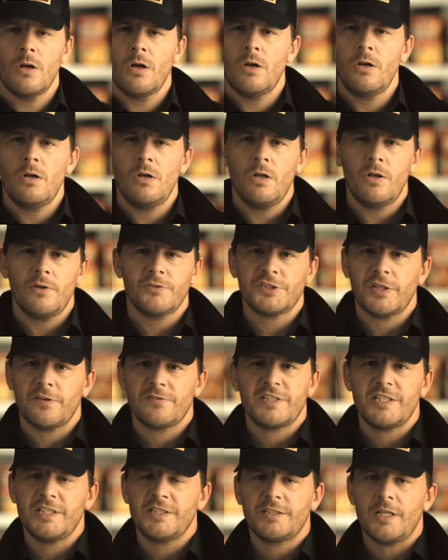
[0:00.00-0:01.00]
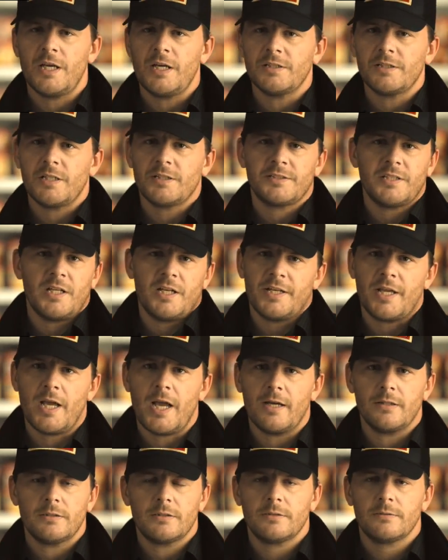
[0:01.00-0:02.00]
A lot of chefs these days are selling
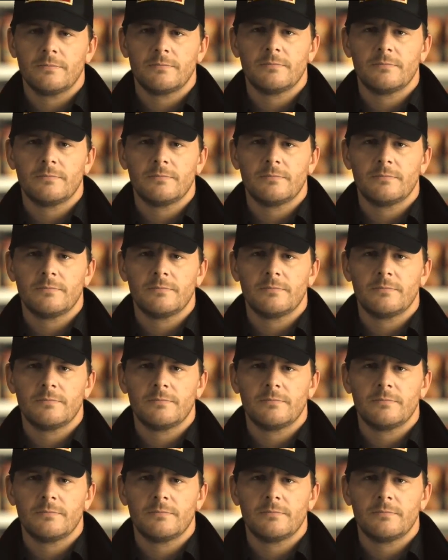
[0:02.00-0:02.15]
out.